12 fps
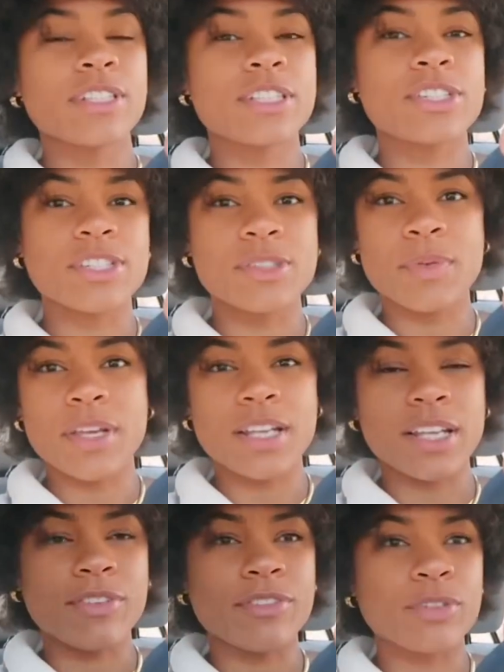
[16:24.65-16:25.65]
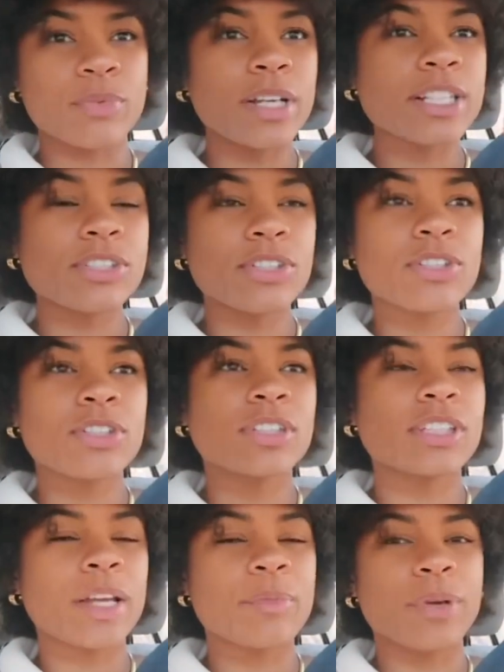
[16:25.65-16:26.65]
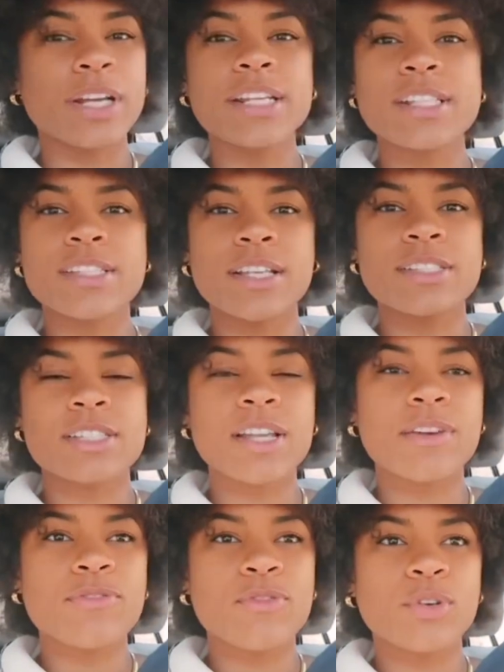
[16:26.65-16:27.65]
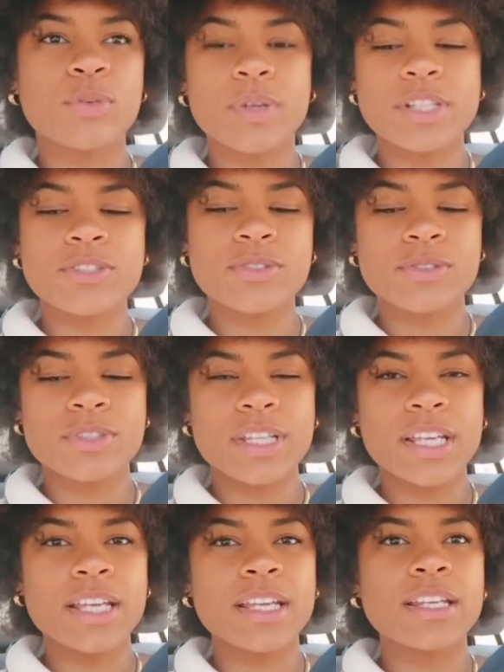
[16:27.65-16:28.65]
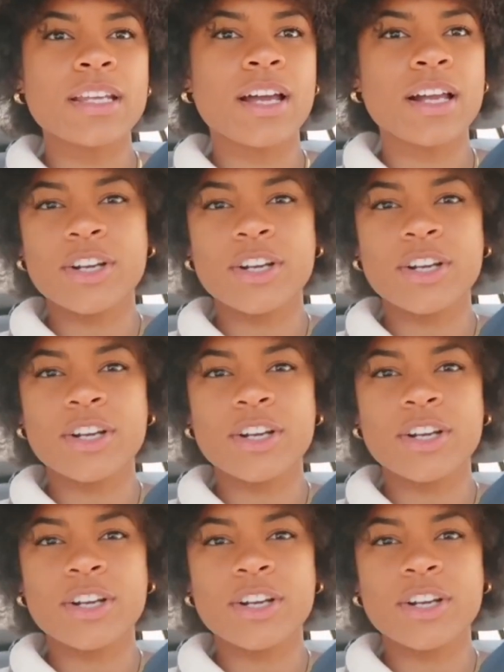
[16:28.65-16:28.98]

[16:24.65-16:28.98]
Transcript: It's just been like for the rental and like Brady's done stuff for rentals in uh,